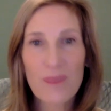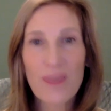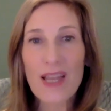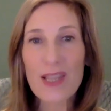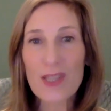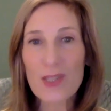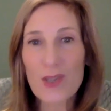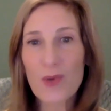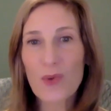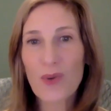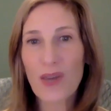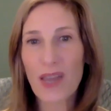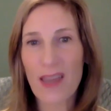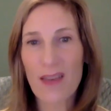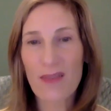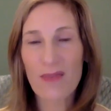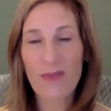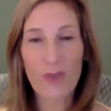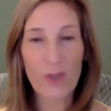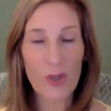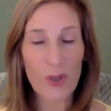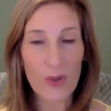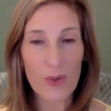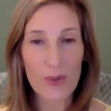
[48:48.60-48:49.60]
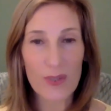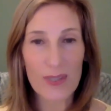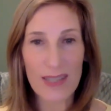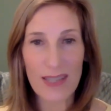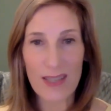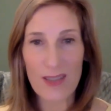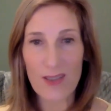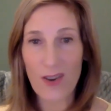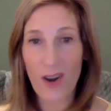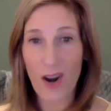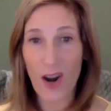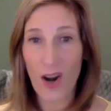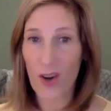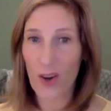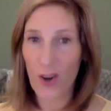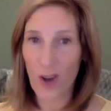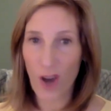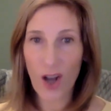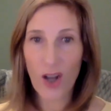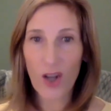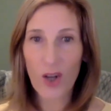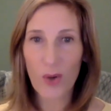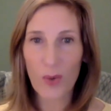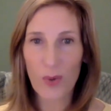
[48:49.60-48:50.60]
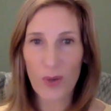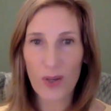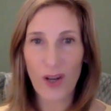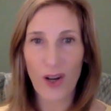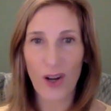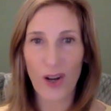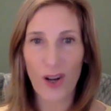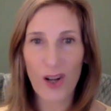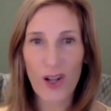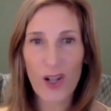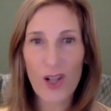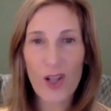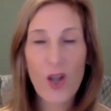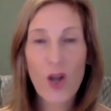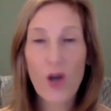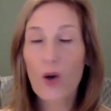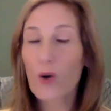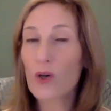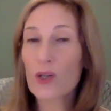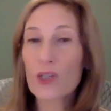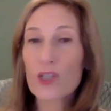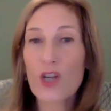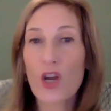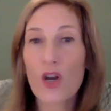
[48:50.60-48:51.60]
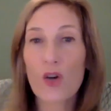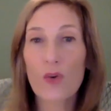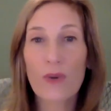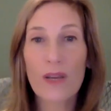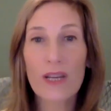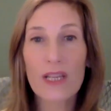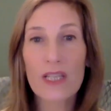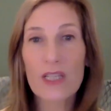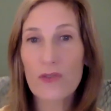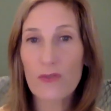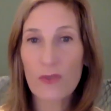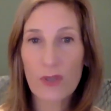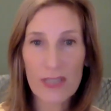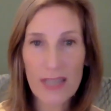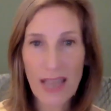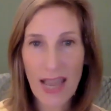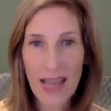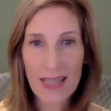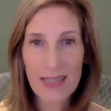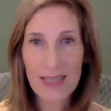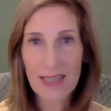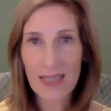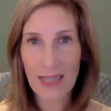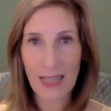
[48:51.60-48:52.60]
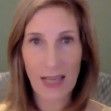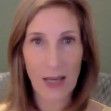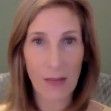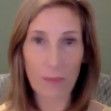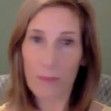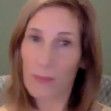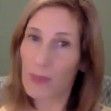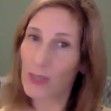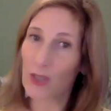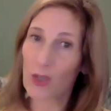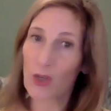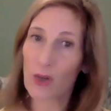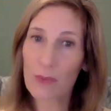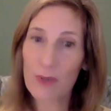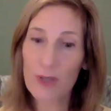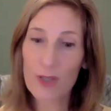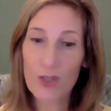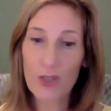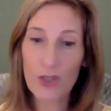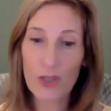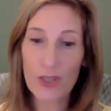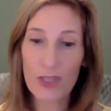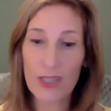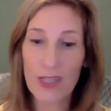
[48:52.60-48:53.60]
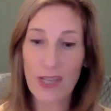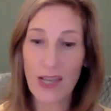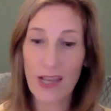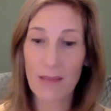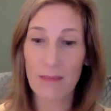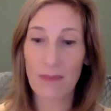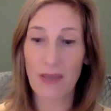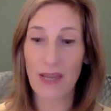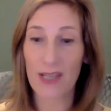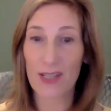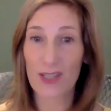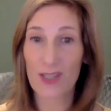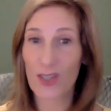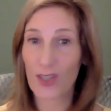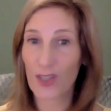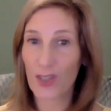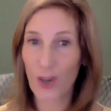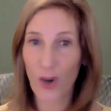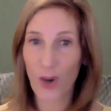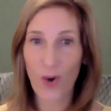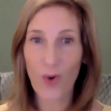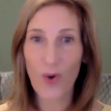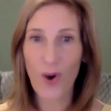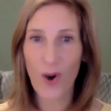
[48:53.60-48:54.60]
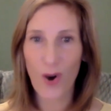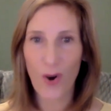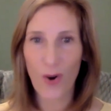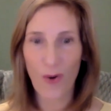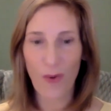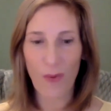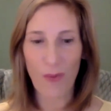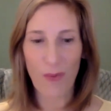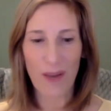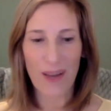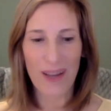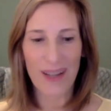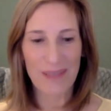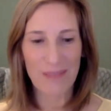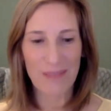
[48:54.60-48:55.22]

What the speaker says: it's okay for you to either not go at all or to arrange for a taxi to come pick you up at a certain time and to go home.